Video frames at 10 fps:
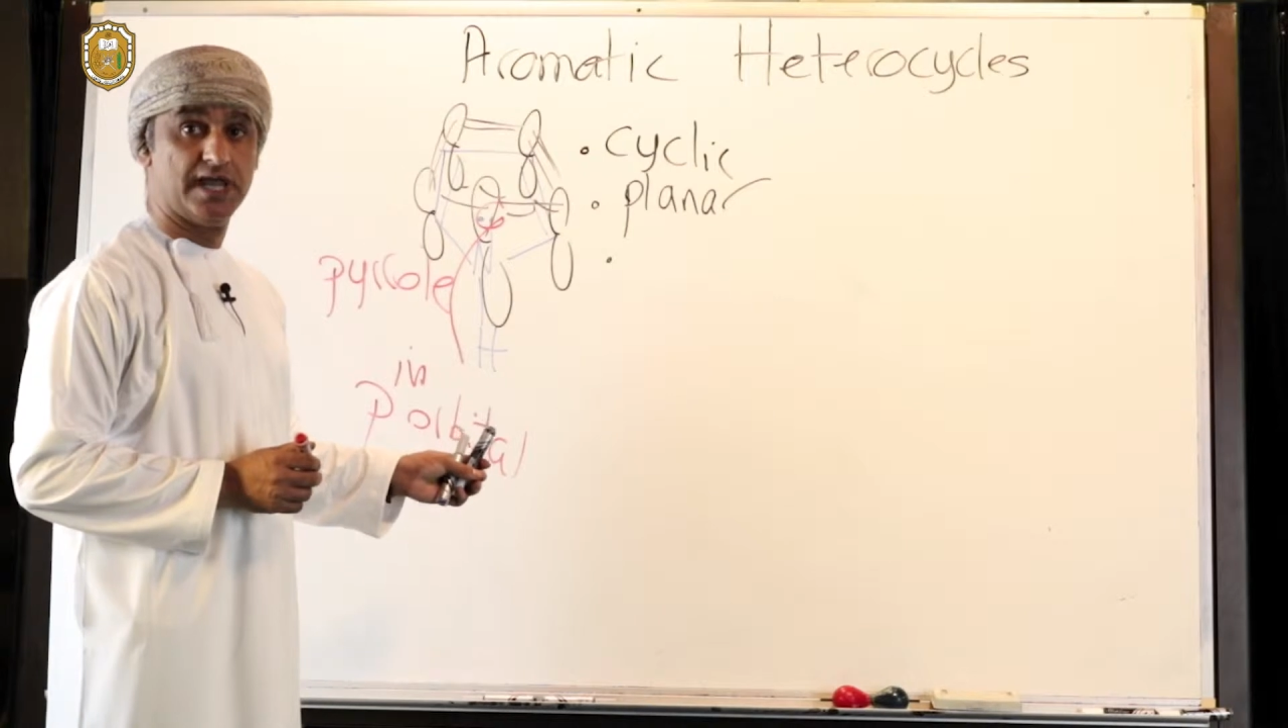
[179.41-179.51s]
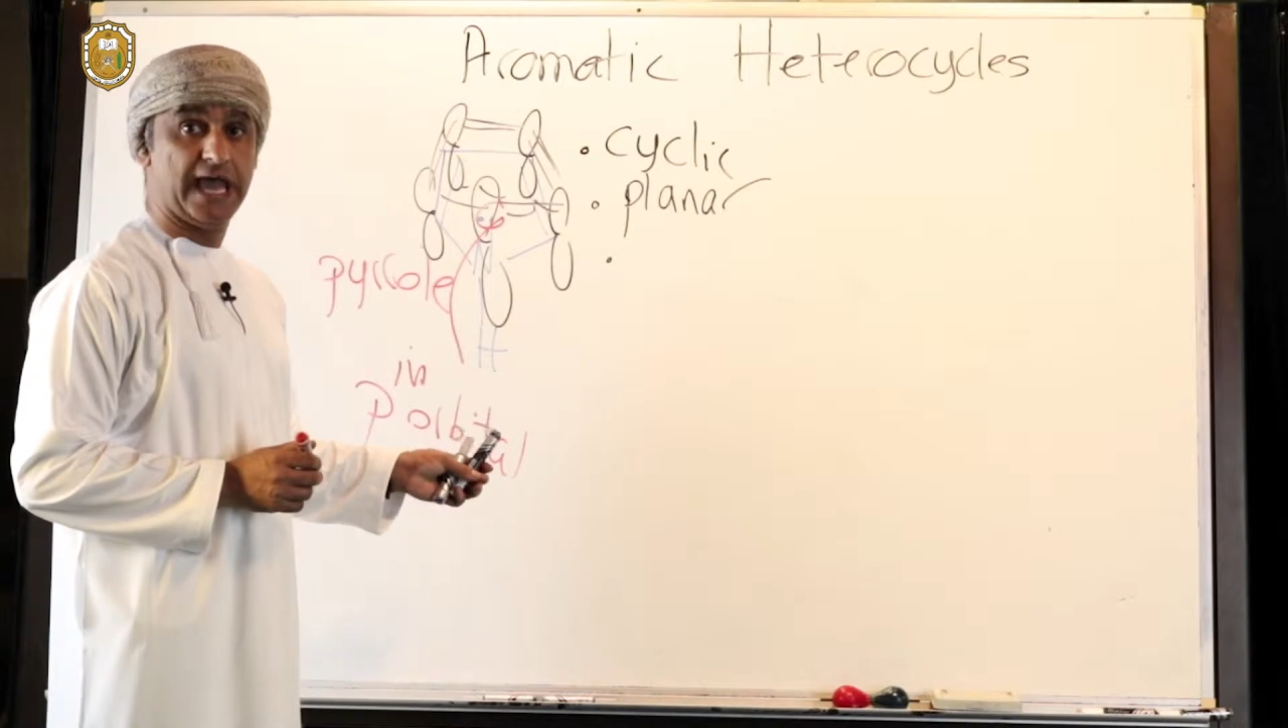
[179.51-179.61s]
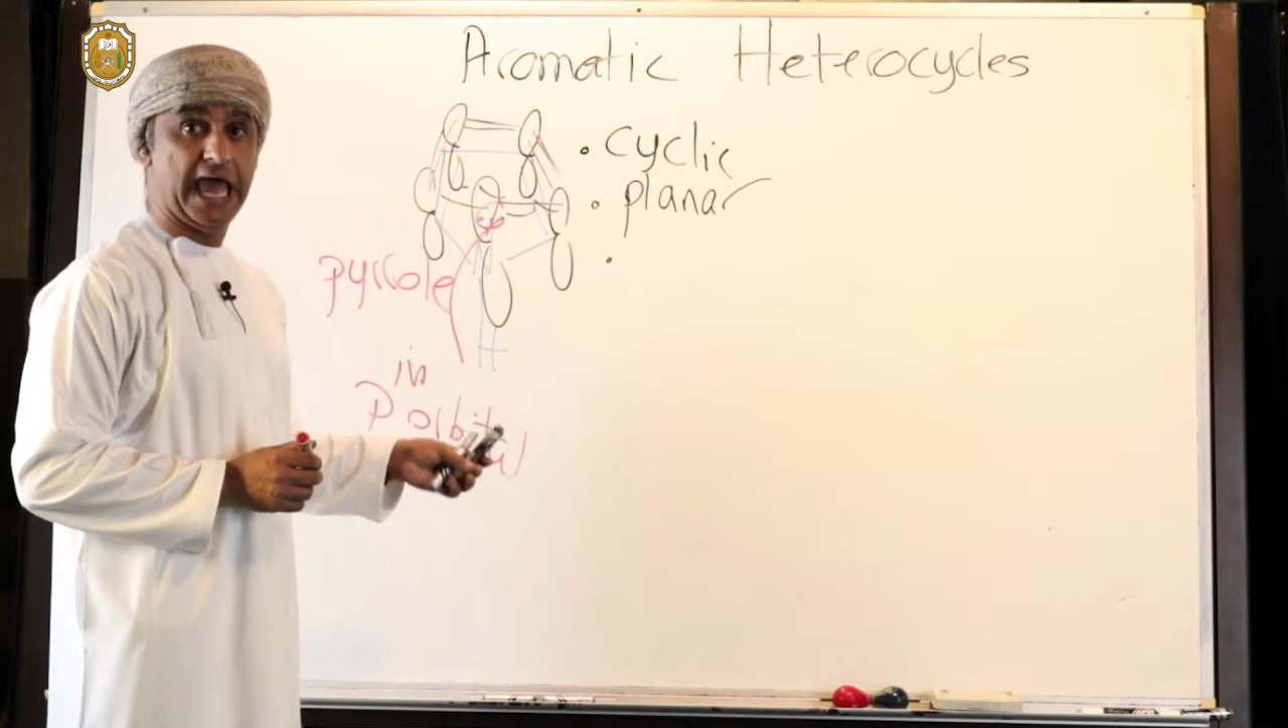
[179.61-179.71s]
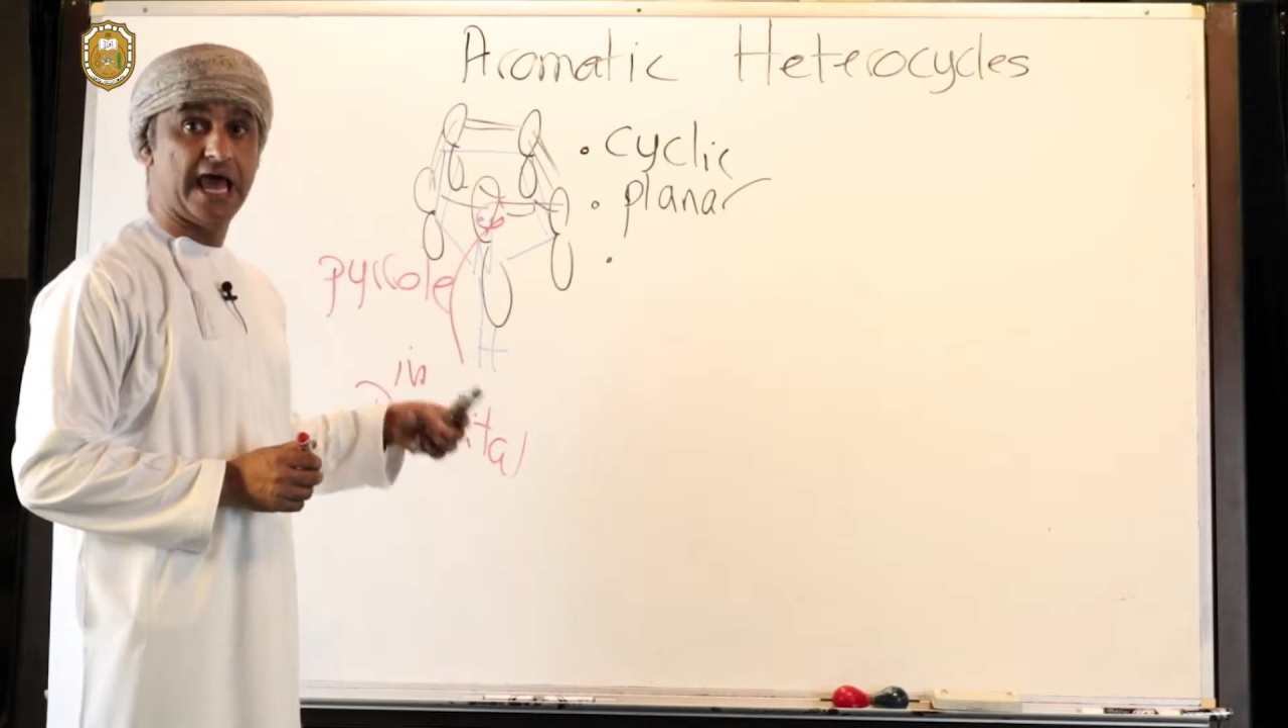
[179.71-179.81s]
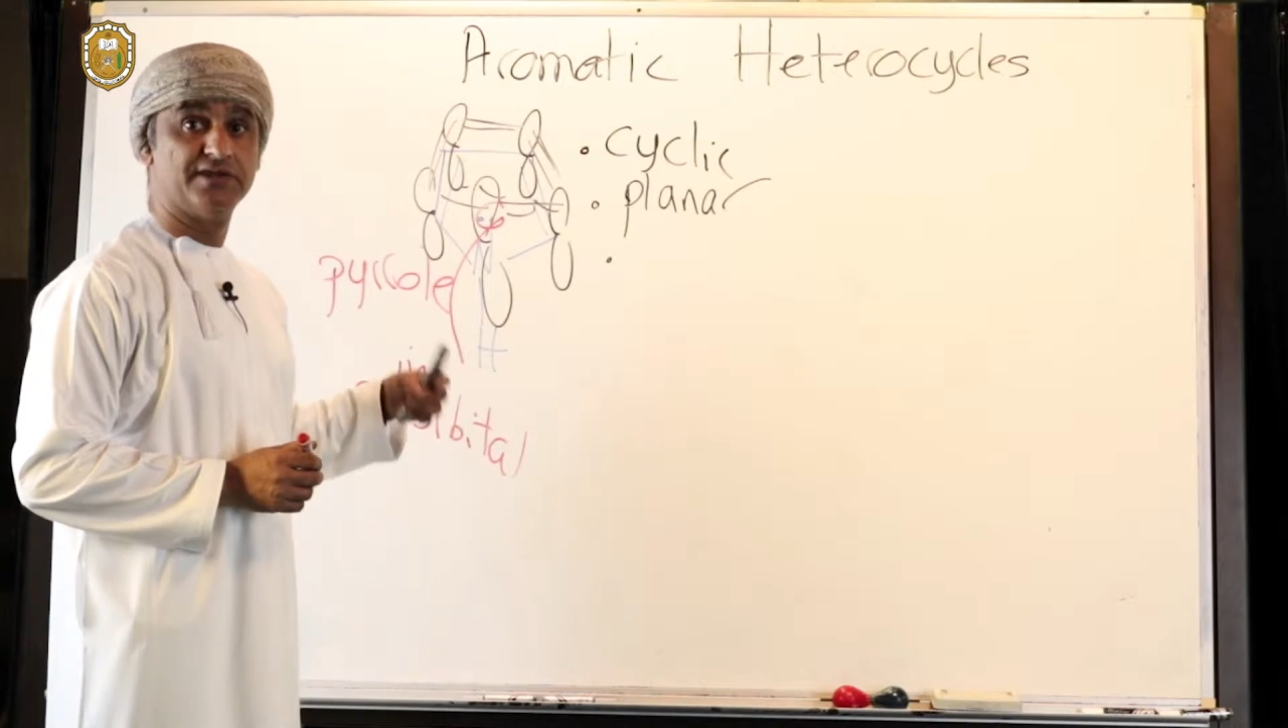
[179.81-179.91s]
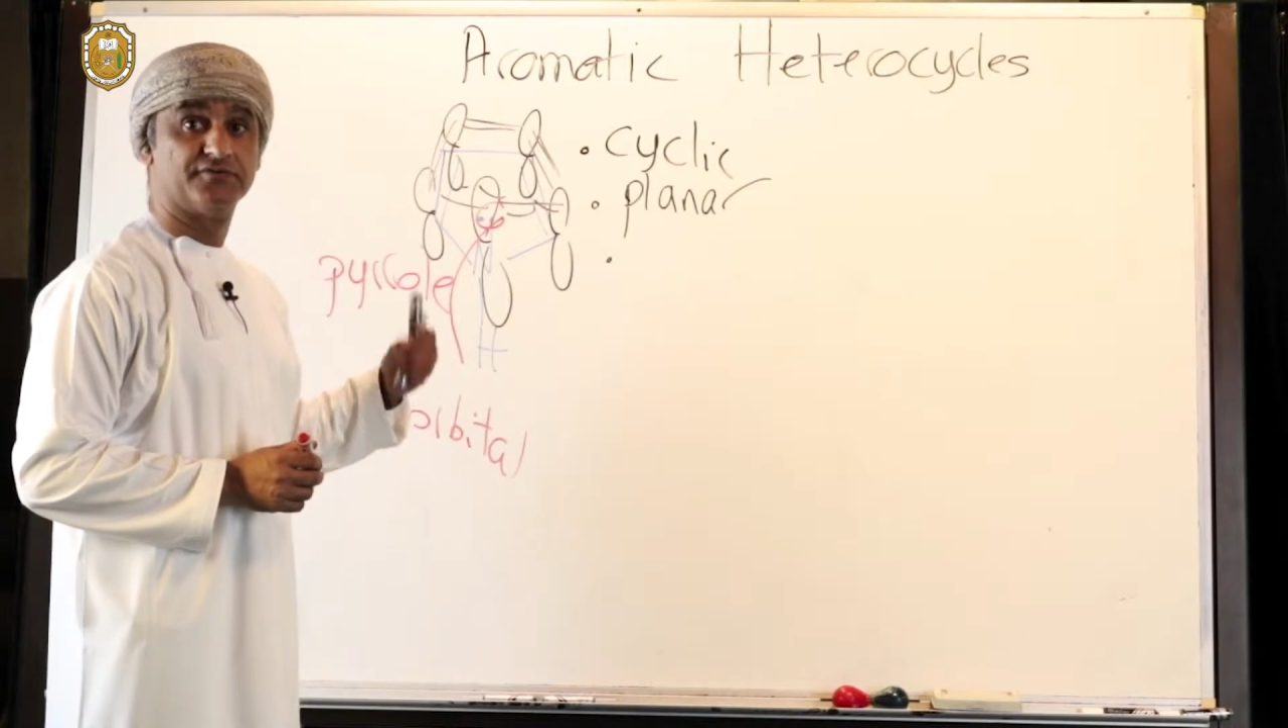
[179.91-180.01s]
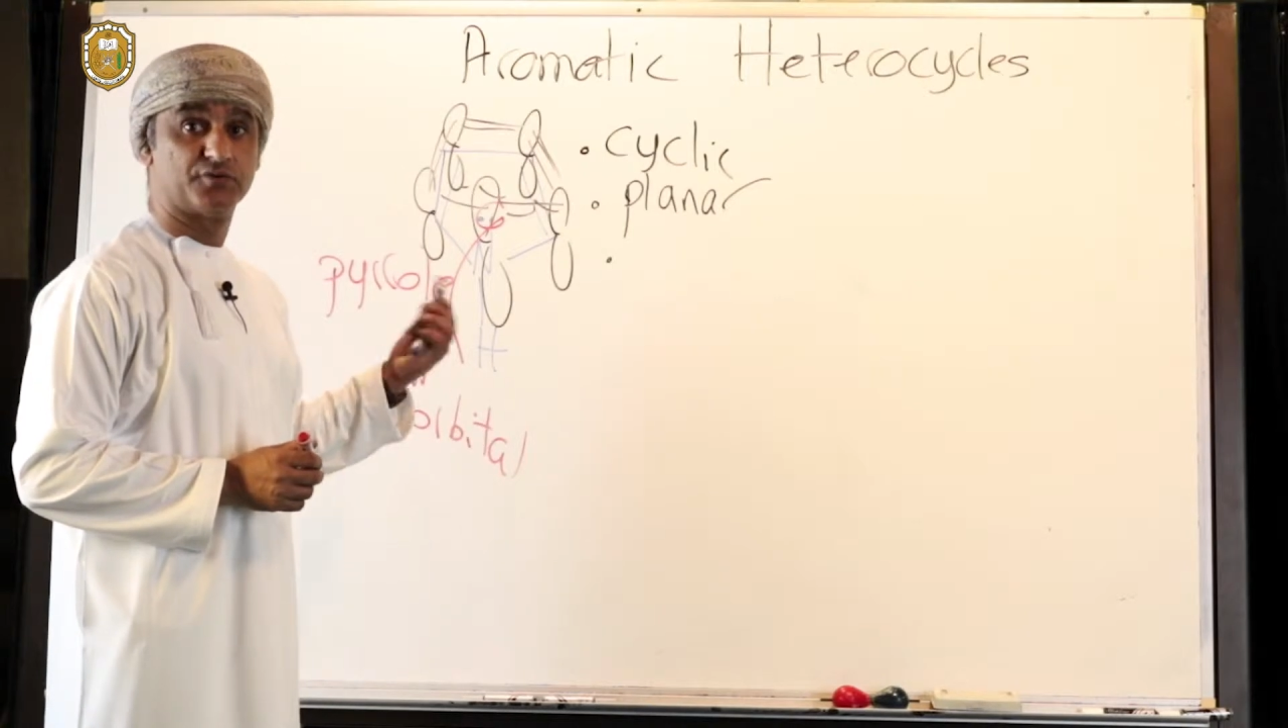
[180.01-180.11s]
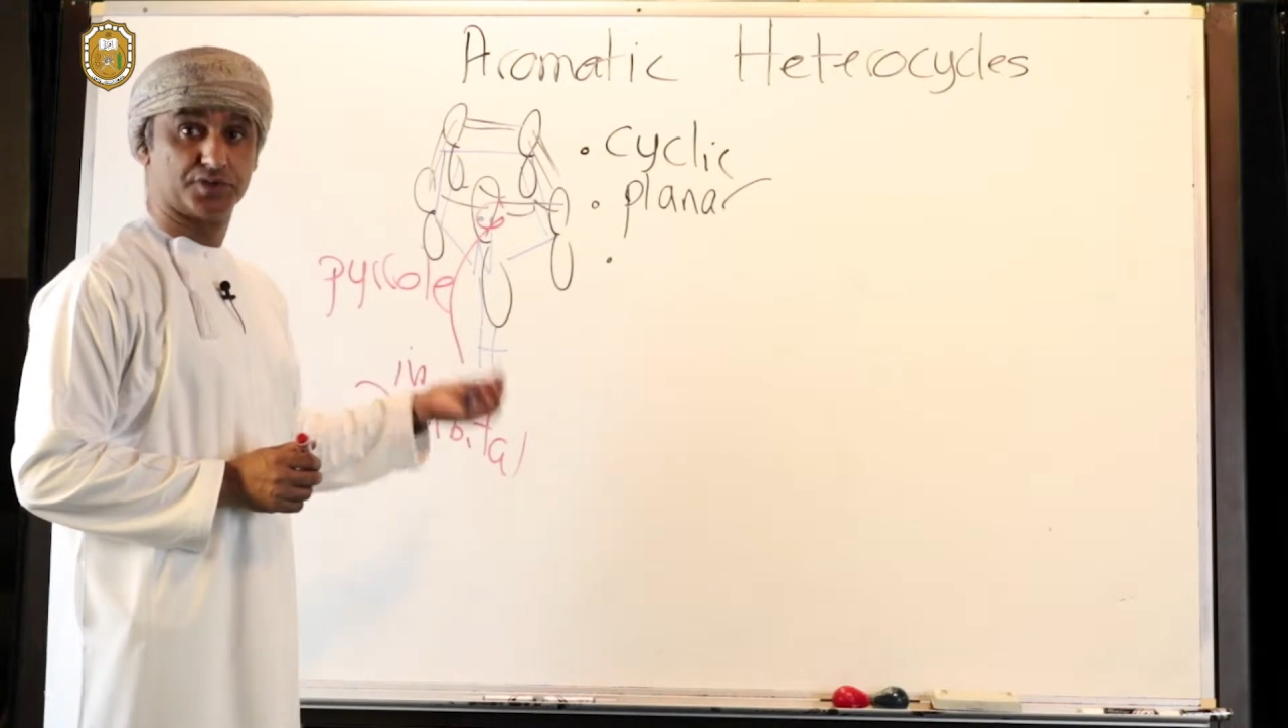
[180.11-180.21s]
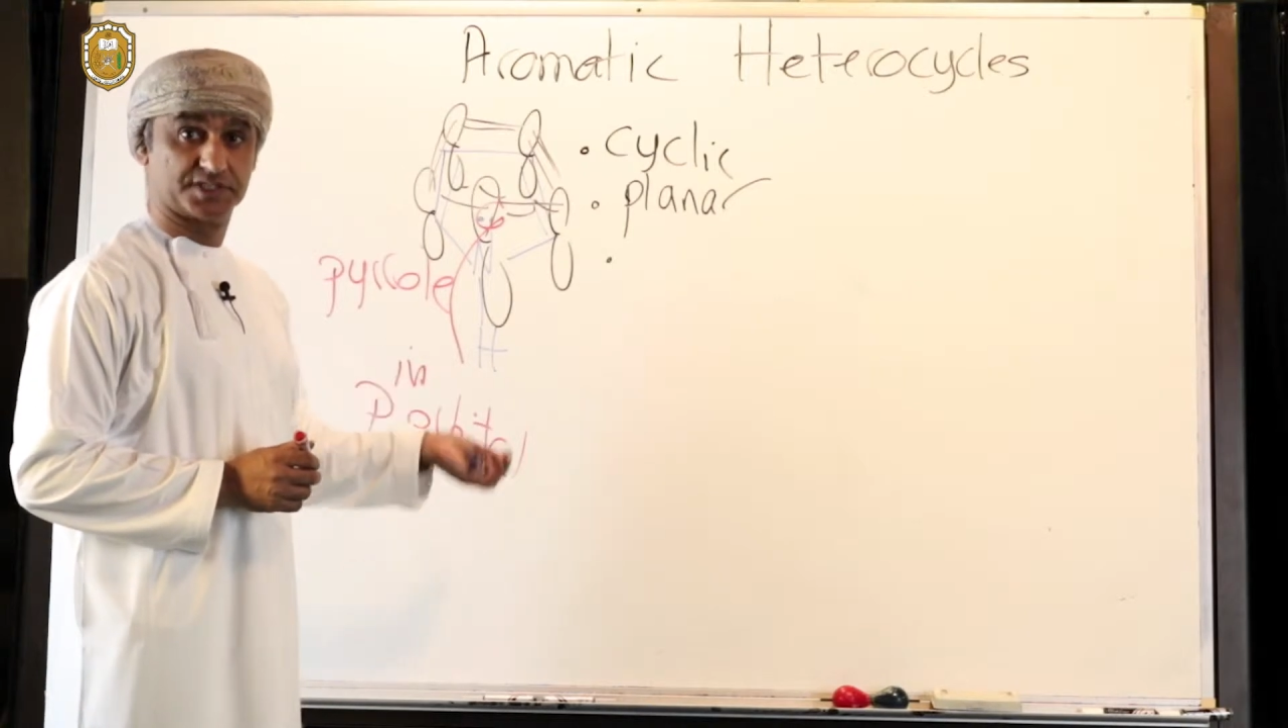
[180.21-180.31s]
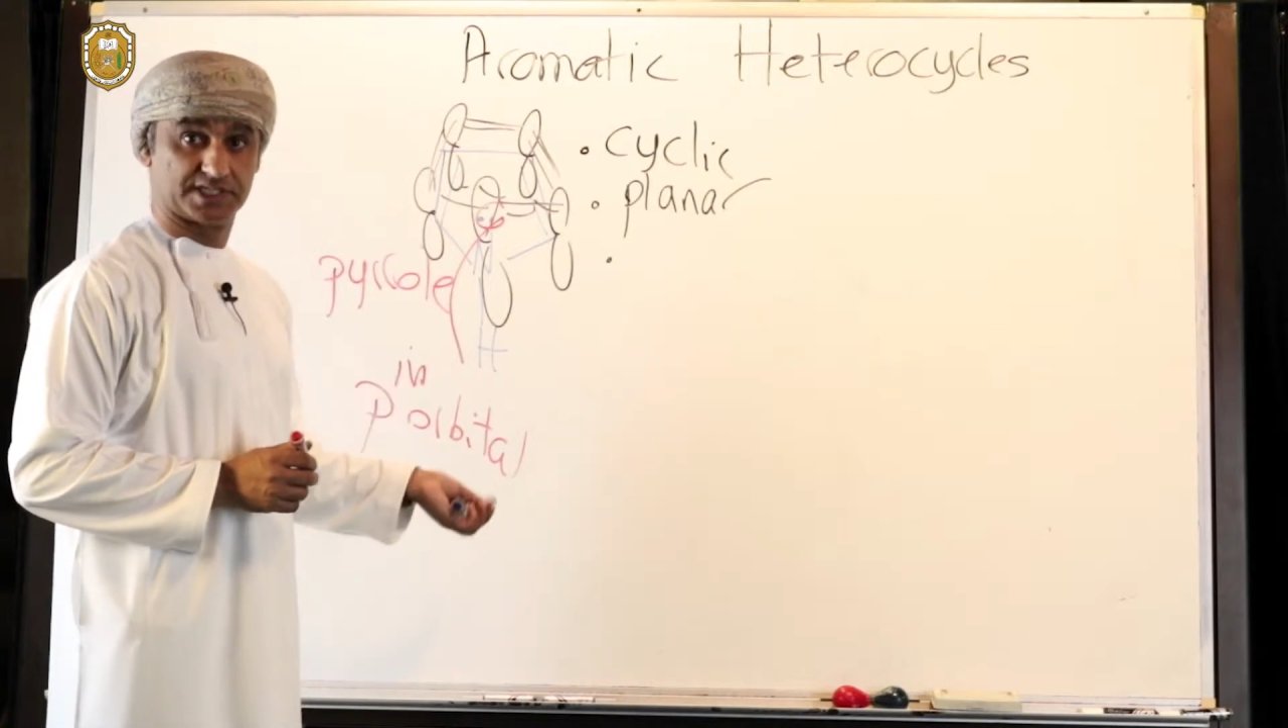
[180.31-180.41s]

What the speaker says: and of course